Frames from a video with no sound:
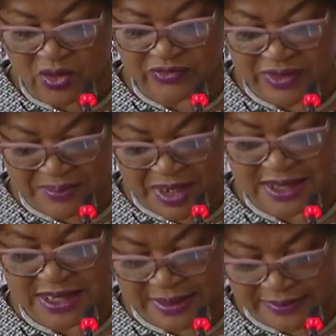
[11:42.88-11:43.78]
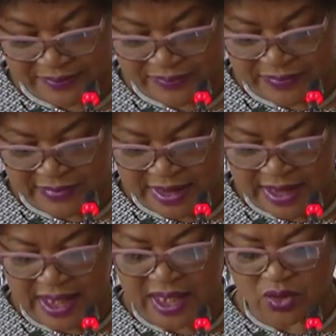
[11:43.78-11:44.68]
of the matter,
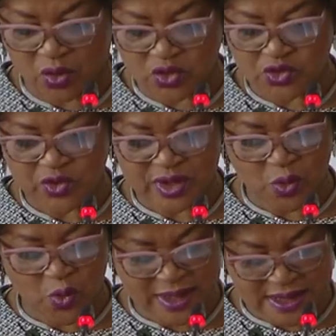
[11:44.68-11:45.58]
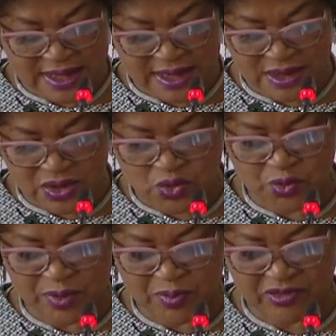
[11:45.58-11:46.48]
and also requested to
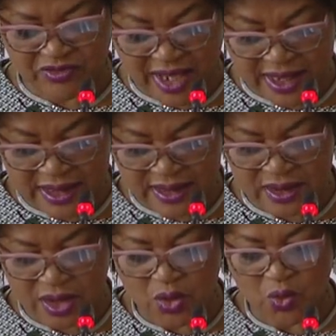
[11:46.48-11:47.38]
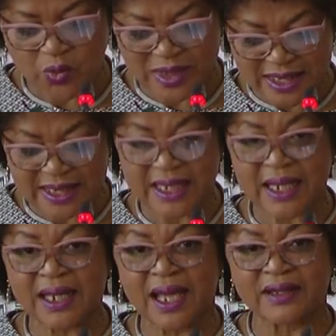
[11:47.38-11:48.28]
be provided with
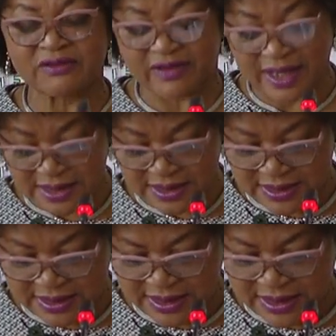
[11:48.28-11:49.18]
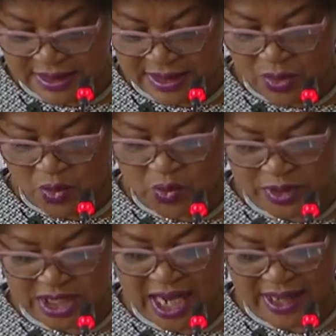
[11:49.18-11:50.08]
legal advice,
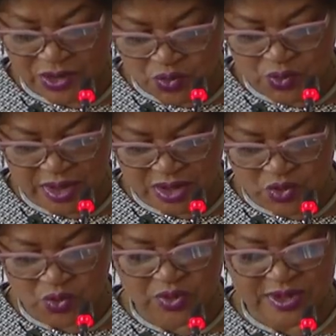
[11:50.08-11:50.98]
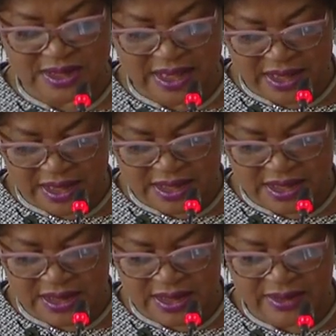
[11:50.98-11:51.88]
which I took into
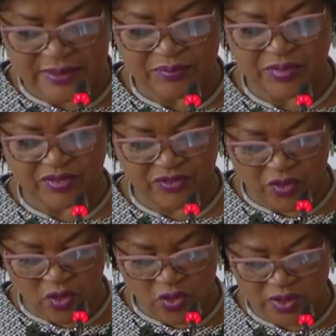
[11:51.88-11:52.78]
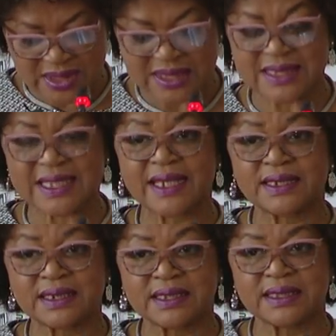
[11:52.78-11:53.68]
consideration before
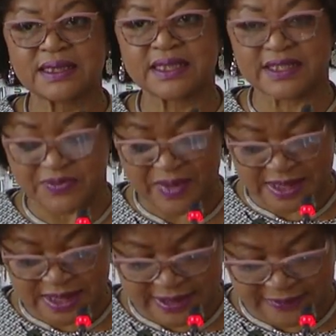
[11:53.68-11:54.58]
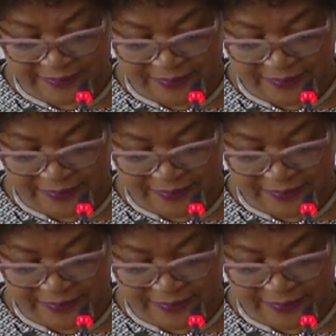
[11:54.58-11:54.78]
deciding this matter.